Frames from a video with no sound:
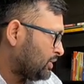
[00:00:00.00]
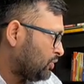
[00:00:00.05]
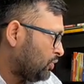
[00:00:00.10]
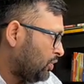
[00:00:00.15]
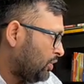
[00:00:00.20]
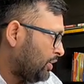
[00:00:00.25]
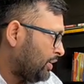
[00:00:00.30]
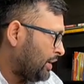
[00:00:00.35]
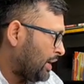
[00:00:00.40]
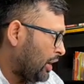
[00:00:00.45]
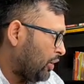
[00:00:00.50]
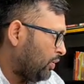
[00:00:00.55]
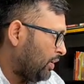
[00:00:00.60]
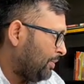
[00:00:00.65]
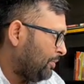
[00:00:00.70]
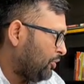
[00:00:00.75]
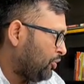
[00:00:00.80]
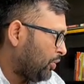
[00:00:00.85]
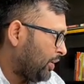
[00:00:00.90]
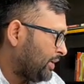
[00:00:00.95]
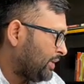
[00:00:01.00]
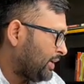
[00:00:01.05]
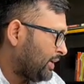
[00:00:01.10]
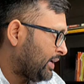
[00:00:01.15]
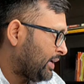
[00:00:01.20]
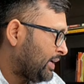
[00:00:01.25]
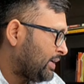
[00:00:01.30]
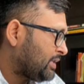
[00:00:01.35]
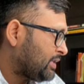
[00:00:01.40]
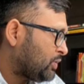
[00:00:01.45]
So now I'm drawing the
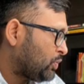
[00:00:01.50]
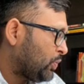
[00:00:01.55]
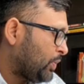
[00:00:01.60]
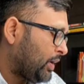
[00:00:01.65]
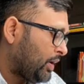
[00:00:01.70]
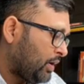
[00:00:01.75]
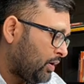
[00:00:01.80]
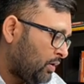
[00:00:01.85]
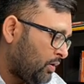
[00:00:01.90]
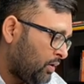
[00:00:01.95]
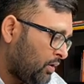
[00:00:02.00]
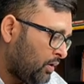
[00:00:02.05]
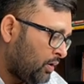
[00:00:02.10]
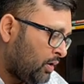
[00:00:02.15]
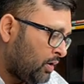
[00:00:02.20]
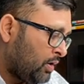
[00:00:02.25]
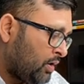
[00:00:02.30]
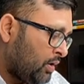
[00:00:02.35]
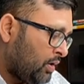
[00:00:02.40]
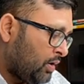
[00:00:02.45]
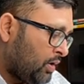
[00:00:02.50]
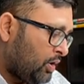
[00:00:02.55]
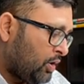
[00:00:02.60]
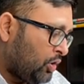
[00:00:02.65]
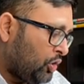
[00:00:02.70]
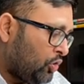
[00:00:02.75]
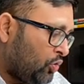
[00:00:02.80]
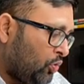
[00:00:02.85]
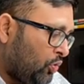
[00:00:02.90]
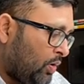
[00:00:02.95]
case where
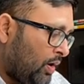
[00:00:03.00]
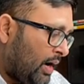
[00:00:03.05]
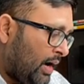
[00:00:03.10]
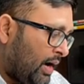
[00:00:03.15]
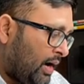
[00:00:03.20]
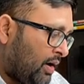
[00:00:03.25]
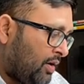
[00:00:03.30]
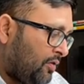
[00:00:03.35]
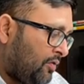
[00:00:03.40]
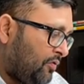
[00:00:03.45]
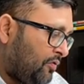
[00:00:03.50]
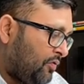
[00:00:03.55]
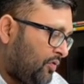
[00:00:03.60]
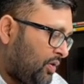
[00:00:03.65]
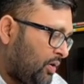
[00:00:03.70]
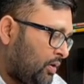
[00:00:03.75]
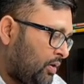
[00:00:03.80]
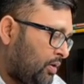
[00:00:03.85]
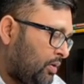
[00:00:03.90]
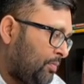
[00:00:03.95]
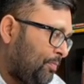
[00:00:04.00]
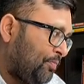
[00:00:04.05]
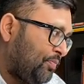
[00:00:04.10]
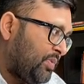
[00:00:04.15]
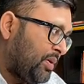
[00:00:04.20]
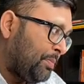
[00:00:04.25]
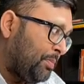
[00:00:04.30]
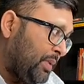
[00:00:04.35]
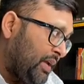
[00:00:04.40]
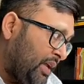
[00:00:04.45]
you have
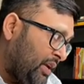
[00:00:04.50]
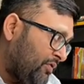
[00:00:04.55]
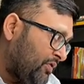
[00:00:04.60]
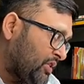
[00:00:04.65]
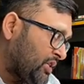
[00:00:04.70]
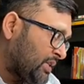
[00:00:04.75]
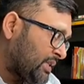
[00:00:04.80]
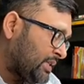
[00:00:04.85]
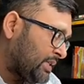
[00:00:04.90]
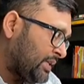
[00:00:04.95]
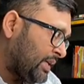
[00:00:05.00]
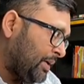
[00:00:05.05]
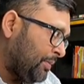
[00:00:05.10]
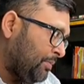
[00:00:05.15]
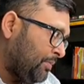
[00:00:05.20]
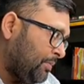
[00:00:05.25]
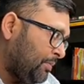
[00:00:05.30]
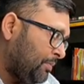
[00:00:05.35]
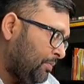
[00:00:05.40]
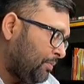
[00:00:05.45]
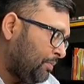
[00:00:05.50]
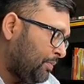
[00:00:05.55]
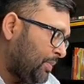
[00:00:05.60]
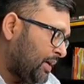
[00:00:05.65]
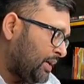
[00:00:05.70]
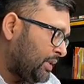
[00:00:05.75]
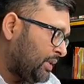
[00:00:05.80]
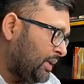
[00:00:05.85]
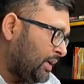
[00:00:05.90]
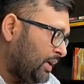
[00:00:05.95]
the mean, which is same,
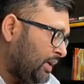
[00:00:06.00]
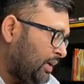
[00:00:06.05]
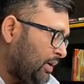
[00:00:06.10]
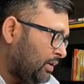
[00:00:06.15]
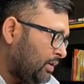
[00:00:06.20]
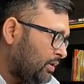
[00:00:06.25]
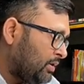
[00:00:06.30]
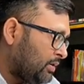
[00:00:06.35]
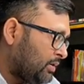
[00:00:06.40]
but the